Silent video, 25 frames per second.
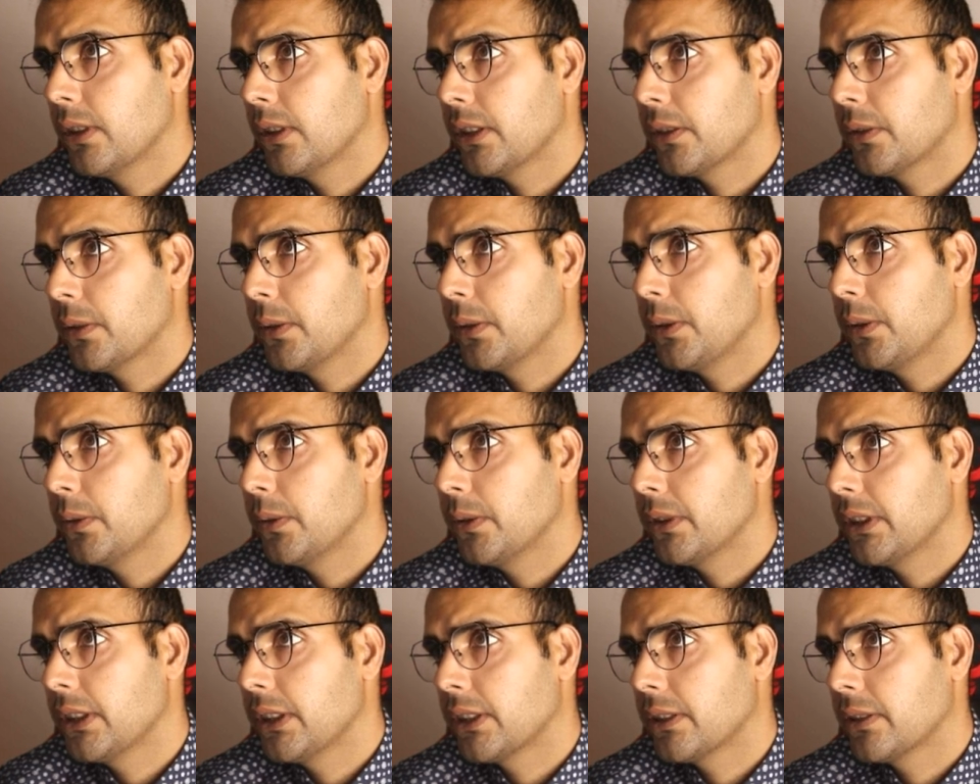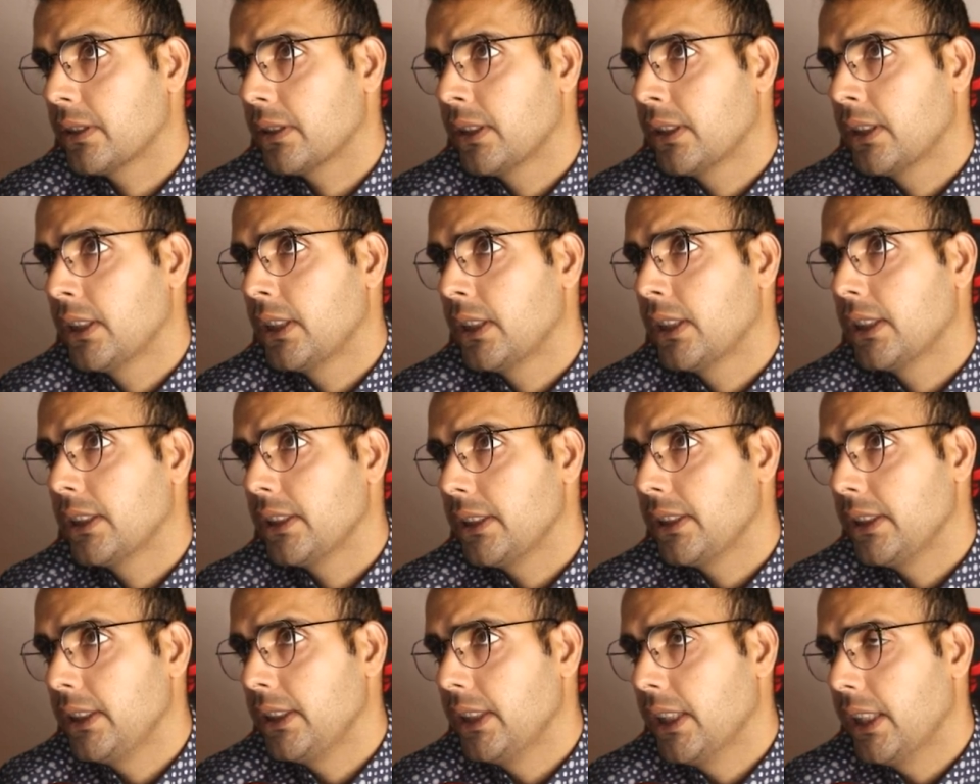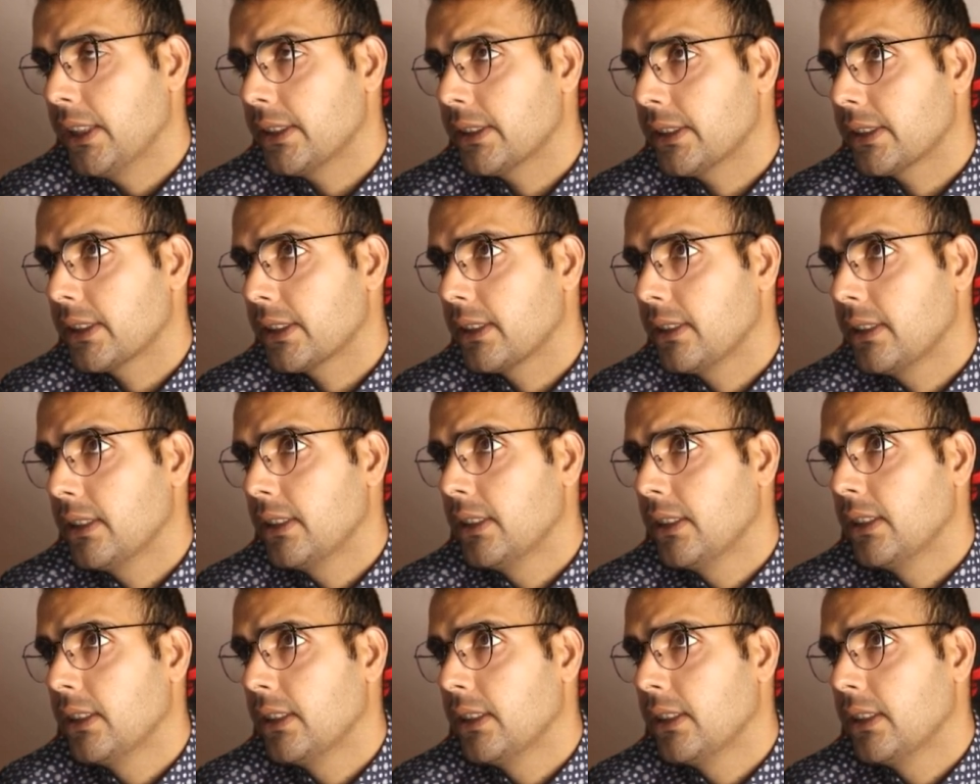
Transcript: going to use it yet